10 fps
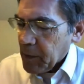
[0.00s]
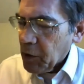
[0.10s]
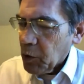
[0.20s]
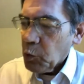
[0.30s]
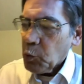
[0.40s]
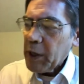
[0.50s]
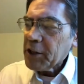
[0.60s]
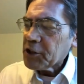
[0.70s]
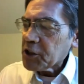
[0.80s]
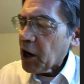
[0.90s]

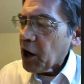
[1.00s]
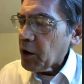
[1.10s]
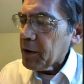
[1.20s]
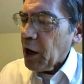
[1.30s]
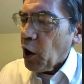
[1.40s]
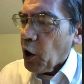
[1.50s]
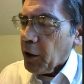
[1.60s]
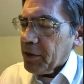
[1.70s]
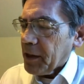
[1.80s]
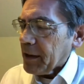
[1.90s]
which are the
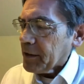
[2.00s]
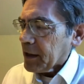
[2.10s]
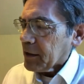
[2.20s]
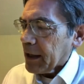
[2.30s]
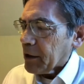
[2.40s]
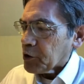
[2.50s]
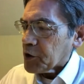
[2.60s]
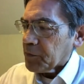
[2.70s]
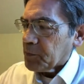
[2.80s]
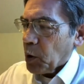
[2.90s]
authentic letters
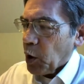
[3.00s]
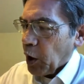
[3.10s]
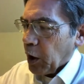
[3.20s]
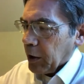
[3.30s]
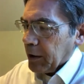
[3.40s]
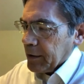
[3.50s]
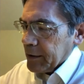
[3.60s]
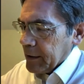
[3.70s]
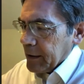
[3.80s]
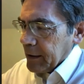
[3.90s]
of Paul?
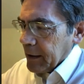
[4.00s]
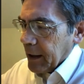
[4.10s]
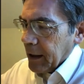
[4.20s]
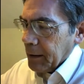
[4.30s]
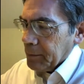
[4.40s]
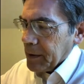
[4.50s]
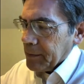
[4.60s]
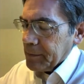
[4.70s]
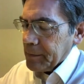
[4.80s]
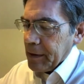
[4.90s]

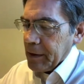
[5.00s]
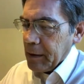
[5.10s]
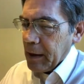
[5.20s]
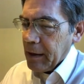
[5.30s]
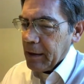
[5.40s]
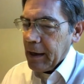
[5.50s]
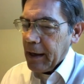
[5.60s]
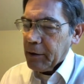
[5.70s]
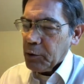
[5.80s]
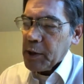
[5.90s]

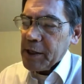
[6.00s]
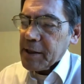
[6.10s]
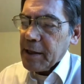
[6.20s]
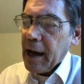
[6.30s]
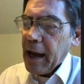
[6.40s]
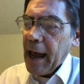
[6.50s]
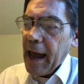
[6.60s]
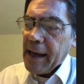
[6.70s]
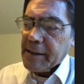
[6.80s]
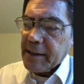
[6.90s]
And the reason I
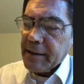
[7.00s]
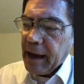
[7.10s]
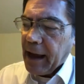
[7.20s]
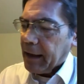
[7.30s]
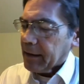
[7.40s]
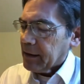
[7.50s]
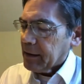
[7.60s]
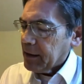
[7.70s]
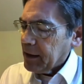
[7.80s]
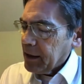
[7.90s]
ask that
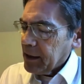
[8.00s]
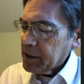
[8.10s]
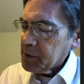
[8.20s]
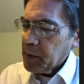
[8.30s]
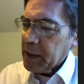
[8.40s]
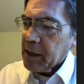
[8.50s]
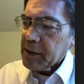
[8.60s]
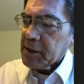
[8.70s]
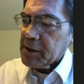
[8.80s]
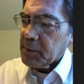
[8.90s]
is
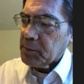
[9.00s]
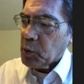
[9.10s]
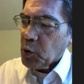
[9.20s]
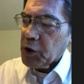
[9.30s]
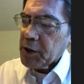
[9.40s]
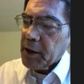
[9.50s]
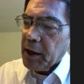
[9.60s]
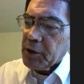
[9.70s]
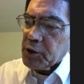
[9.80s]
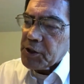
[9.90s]
because it's important to
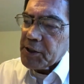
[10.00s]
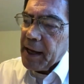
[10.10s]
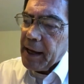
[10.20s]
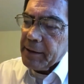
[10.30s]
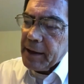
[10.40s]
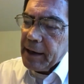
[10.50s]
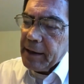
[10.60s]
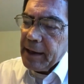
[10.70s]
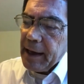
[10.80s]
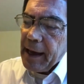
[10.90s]
understand that in
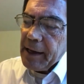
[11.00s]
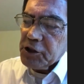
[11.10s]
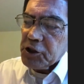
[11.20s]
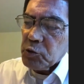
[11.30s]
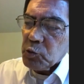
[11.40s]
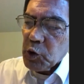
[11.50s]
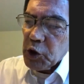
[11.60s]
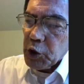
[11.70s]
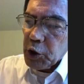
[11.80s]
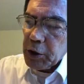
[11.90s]
the ancient
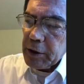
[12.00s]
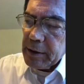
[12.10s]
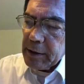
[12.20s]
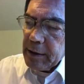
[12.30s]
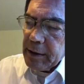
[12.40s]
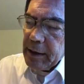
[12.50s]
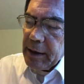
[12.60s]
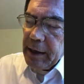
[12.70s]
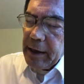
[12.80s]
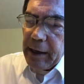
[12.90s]
world,
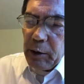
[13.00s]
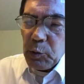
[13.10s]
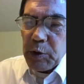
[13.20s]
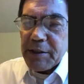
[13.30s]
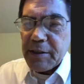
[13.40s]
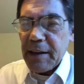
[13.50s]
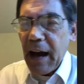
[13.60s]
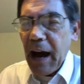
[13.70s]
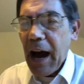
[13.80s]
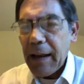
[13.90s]
it was
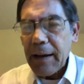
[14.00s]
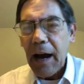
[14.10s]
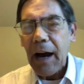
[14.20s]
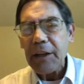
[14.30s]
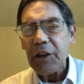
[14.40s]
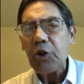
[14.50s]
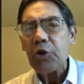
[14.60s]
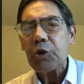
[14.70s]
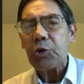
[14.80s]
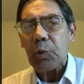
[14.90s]
not
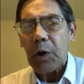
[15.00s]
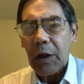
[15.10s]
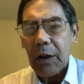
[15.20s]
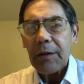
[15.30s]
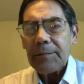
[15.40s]
unusual